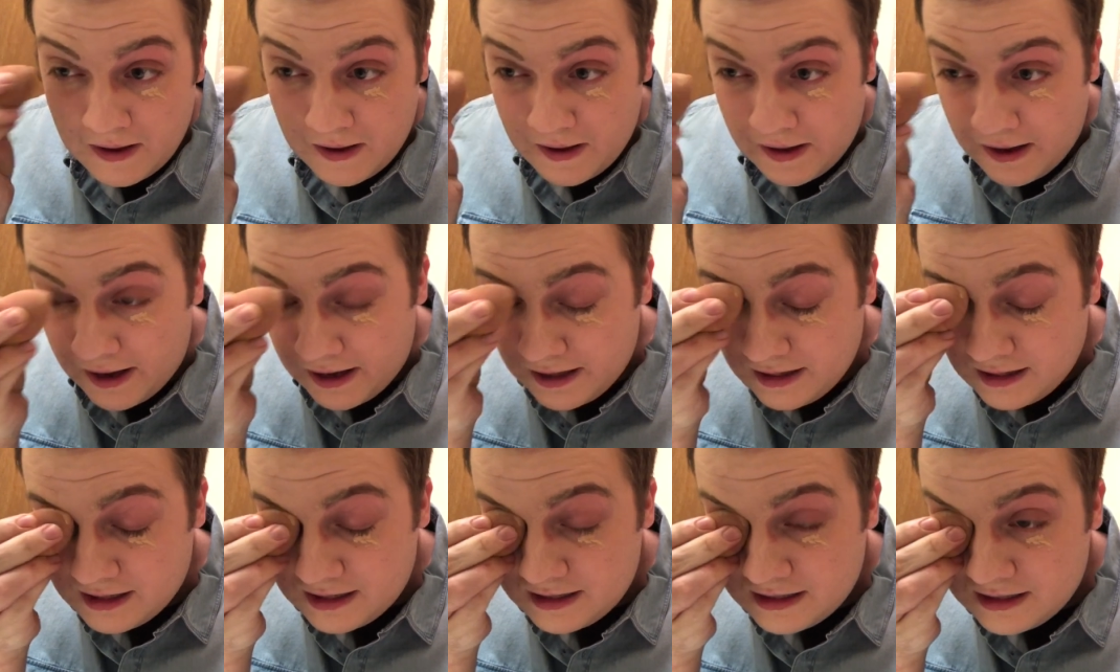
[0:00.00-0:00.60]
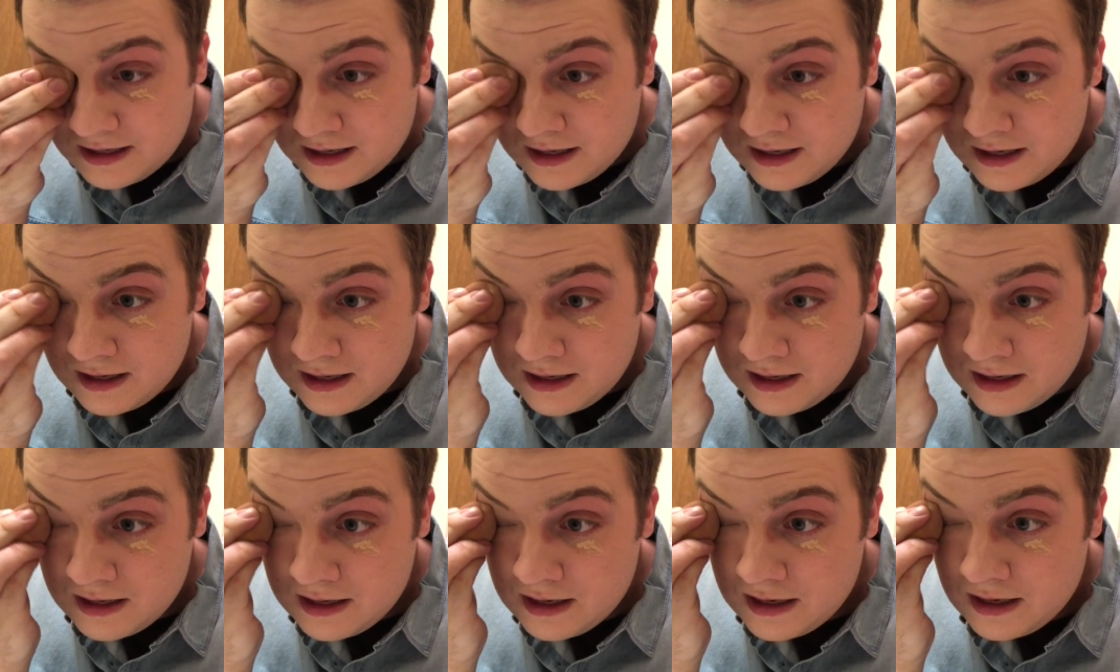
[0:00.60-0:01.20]
eyelid
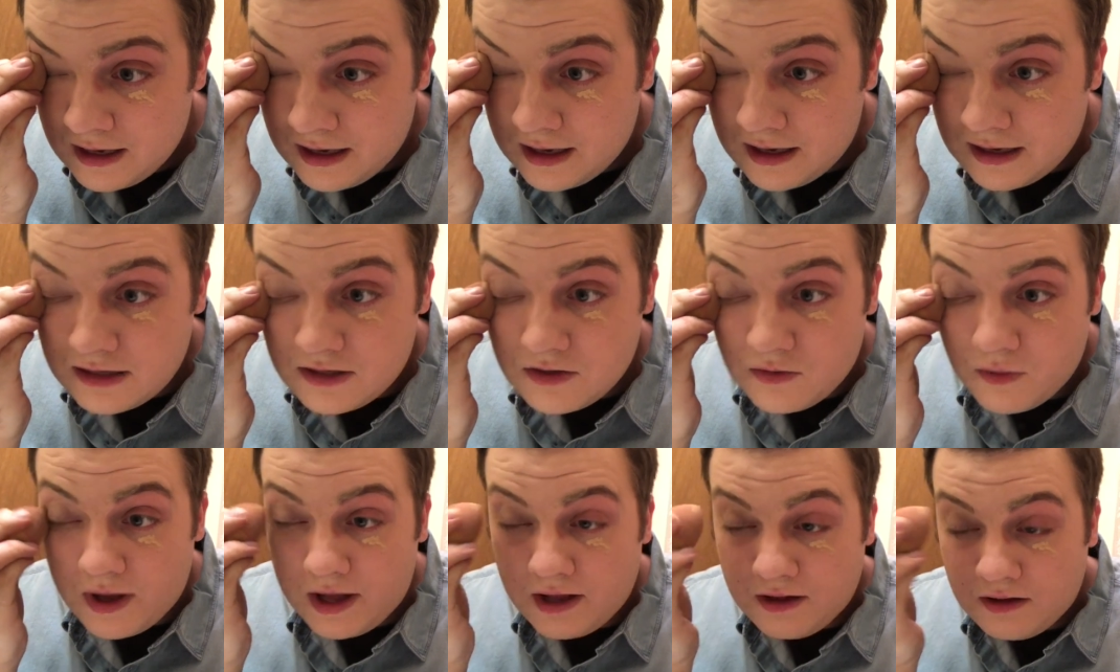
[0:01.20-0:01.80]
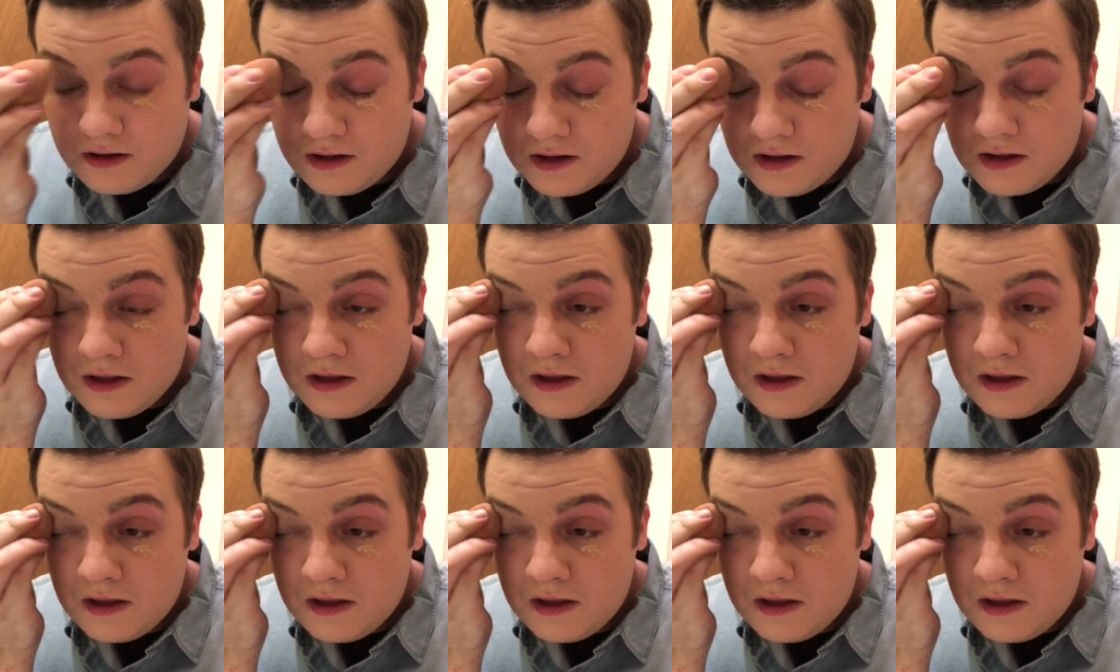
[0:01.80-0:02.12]
as well